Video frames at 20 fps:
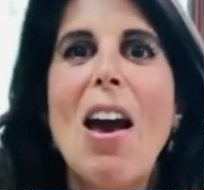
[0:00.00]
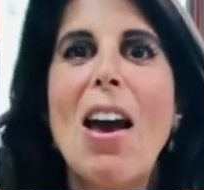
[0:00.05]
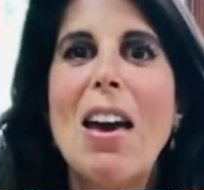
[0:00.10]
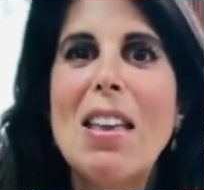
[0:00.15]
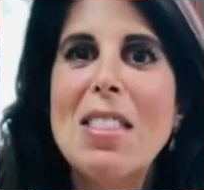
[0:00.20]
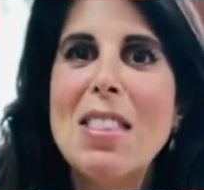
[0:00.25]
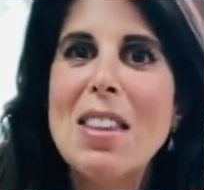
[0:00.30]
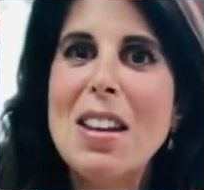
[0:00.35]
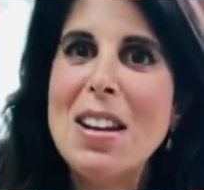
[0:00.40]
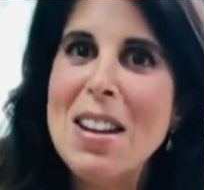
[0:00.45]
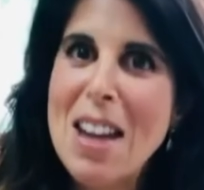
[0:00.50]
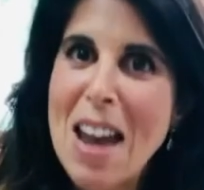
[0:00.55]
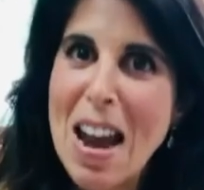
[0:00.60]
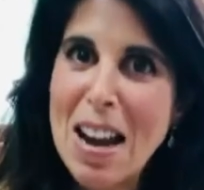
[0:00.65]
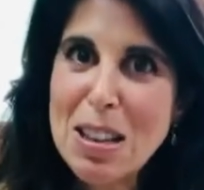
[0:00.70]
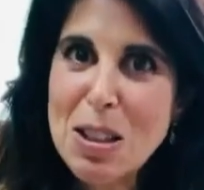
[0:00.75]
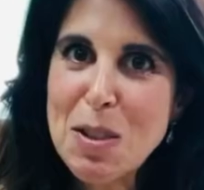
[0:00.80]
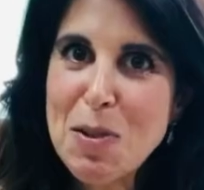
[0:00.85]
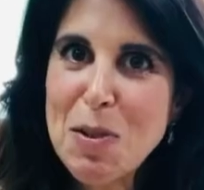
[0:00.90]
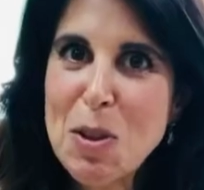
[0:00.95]
In the
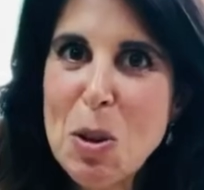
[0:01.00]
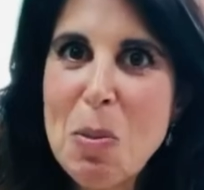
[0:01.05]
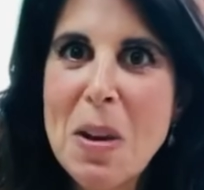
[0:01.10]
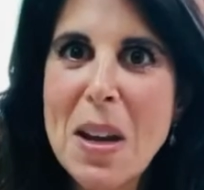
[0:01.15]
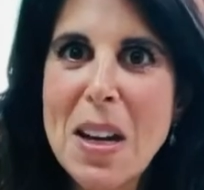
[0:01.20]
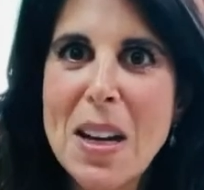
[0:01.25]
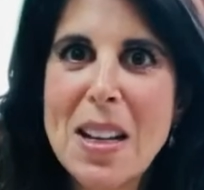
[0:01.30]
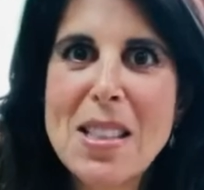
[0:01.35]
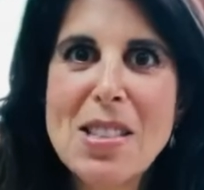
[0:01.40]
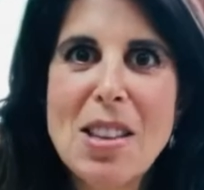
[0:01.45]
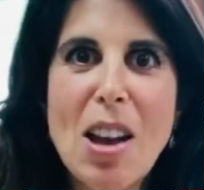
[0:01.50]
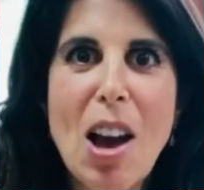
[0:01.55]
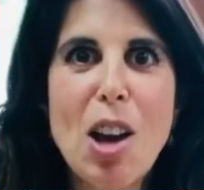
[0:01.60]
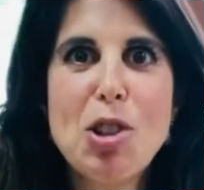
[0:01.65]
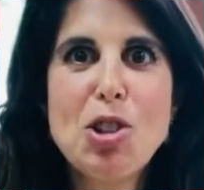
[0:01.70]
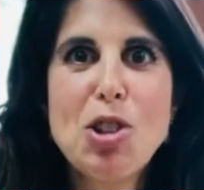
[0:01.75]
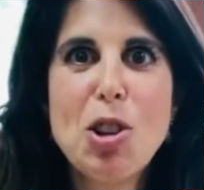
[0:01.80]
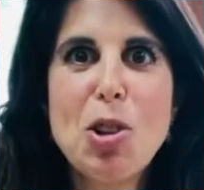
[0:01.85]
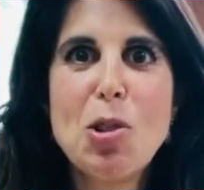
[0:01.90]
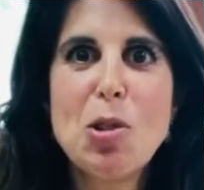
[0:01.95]
next few minutes,
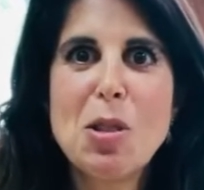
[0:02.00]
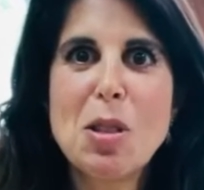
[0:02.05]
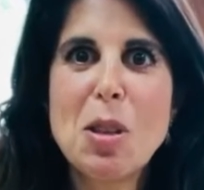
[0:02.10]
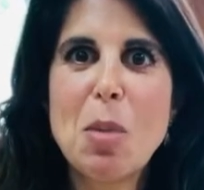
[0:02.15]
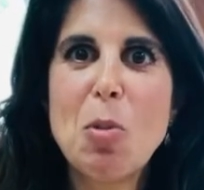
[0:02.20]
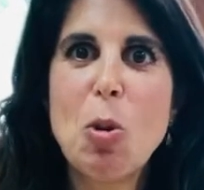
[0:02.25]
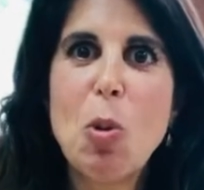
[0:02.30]
I'll show you some